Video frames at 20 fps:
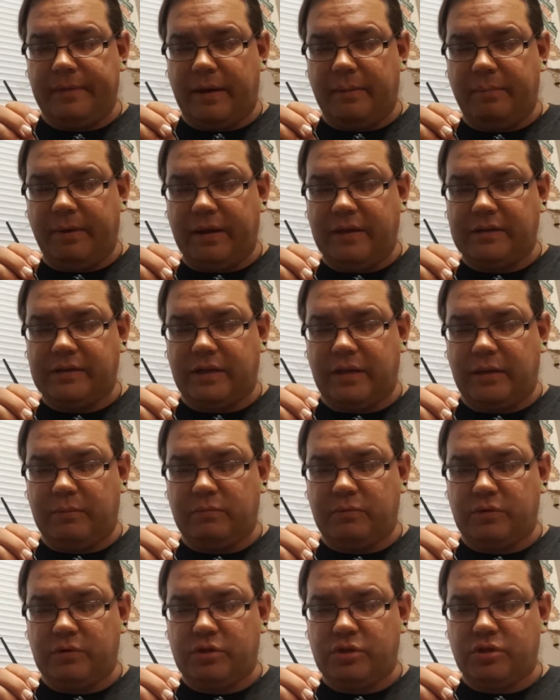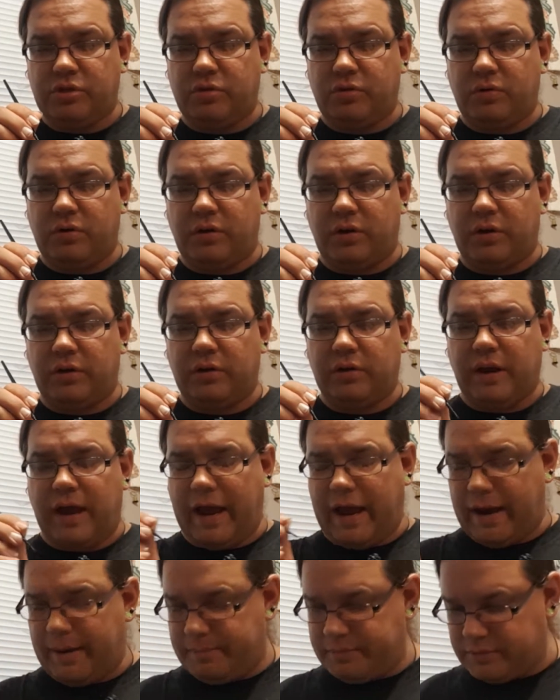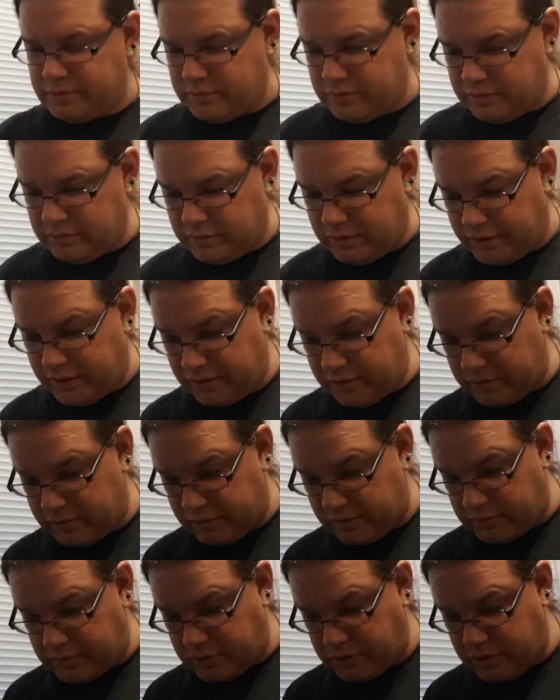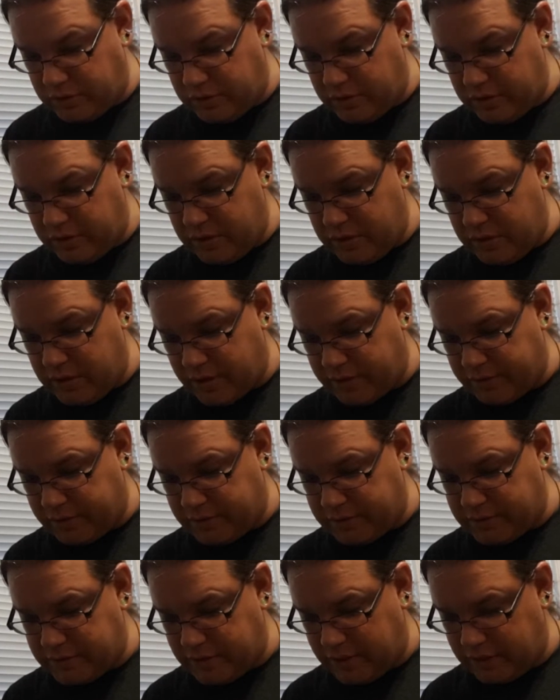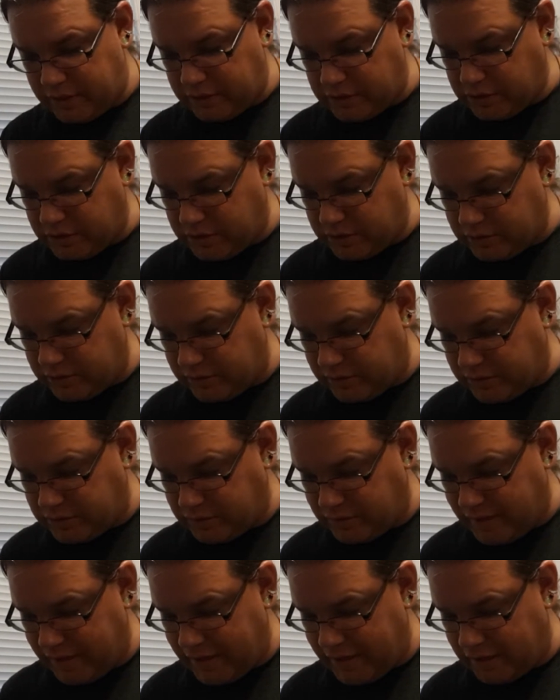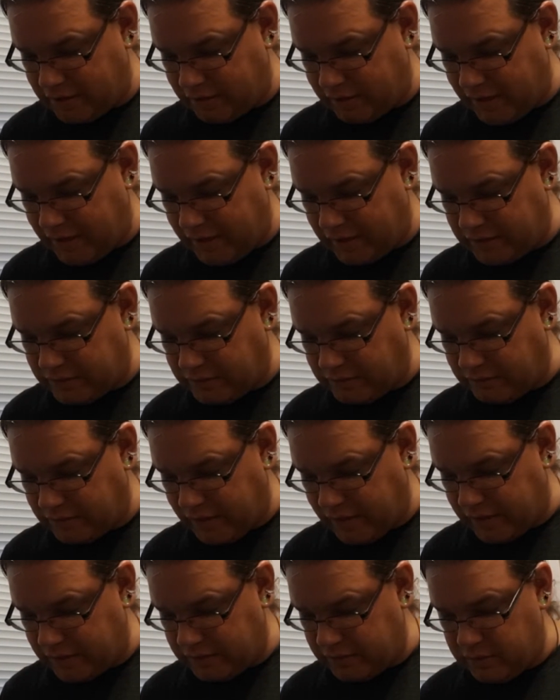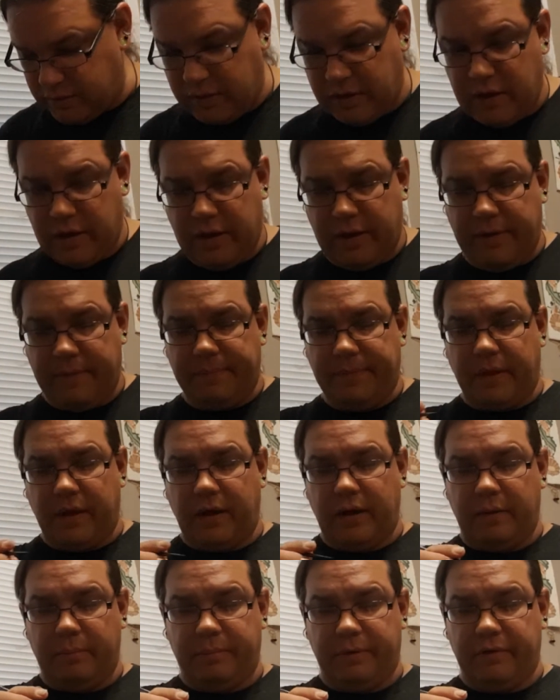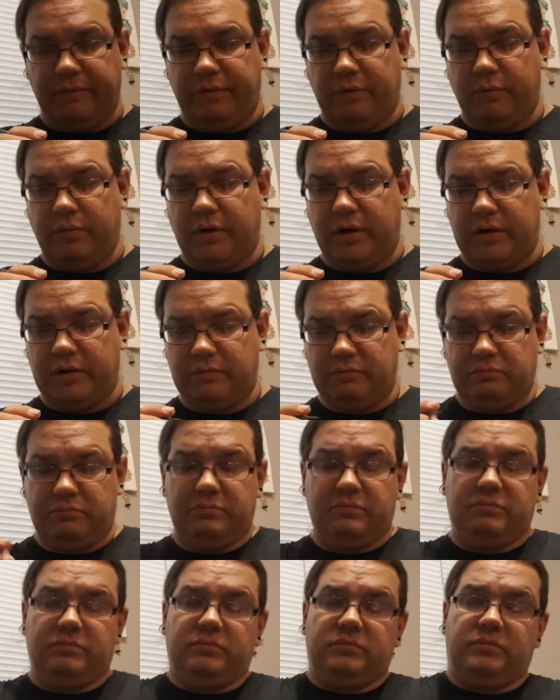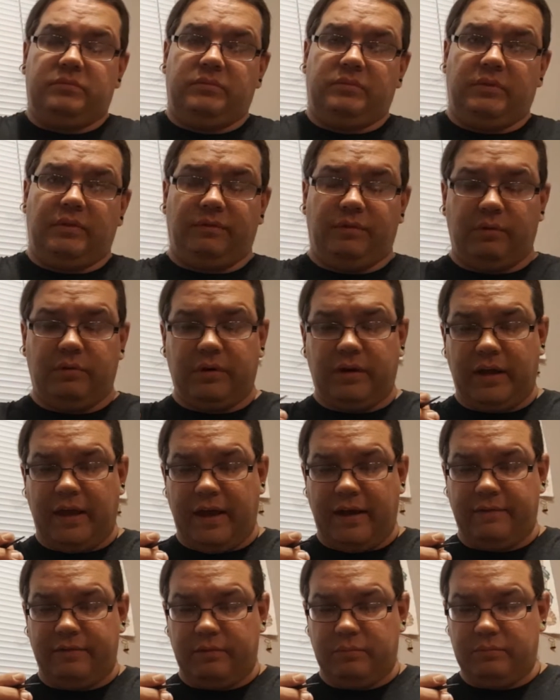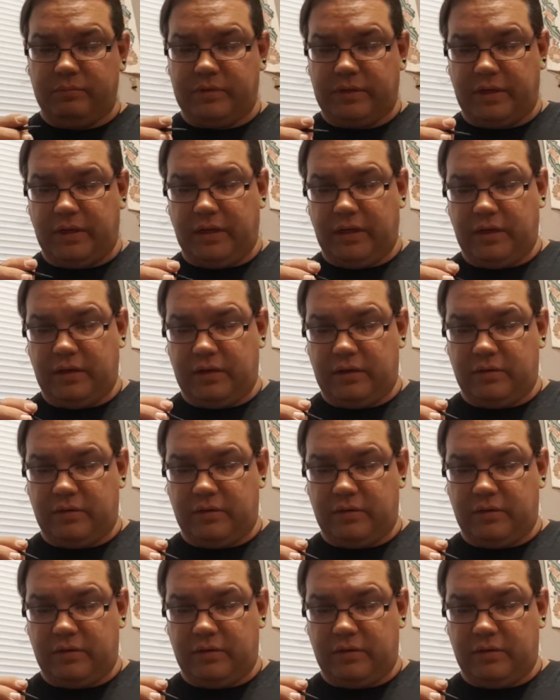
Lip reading: paint scheme. Sure, absolutely. There's nothing saying that you can or can't do that. But if you want to have them say,